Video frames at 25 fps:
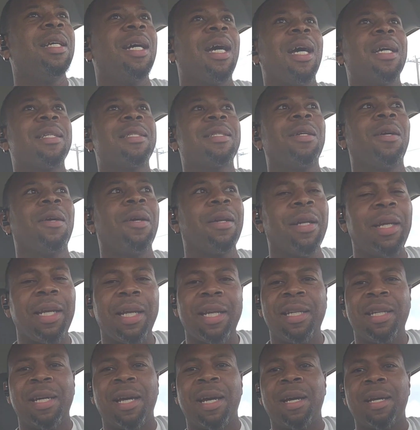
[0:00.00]
I started
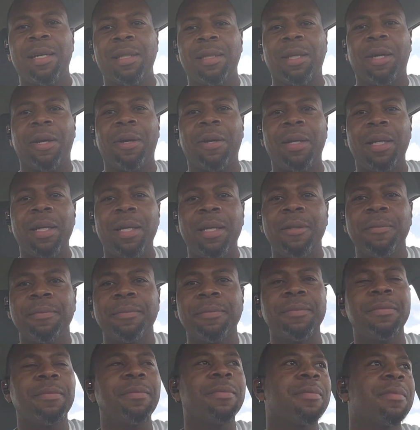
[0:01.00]
at
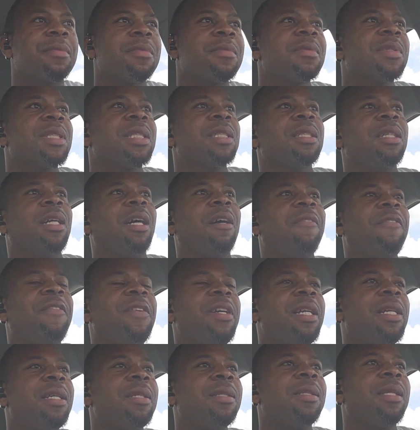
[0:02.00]
9.30. I
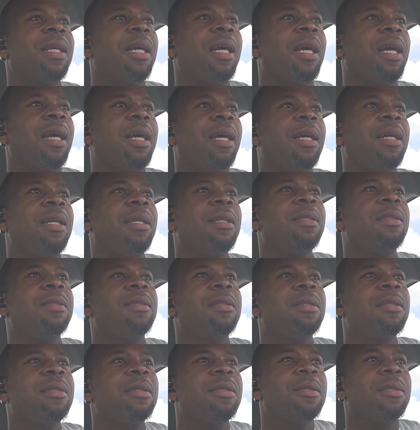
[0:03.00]
finished at
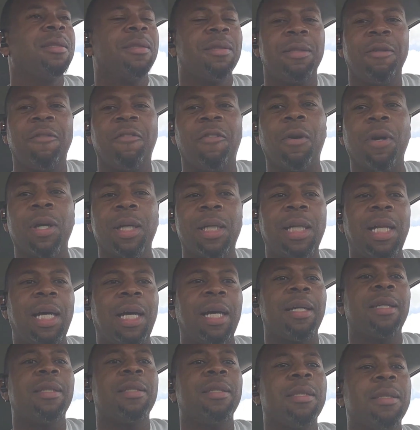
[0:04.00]
4
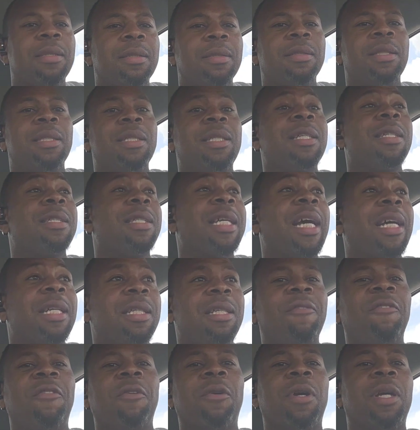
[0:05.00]
o'clock. It's
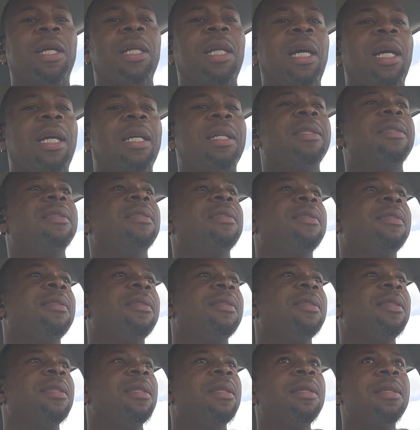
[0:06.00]
exactly 4 o'clock.
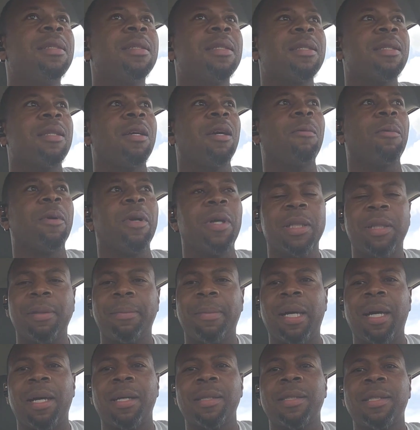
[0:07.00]
So I worked
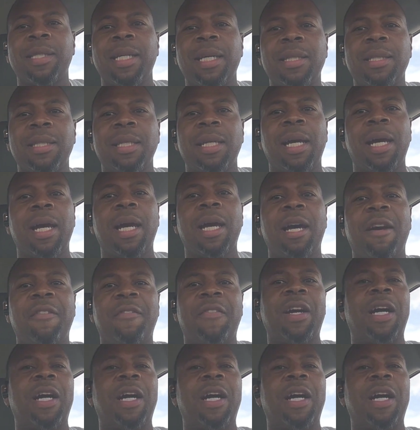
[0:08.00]
about six and a half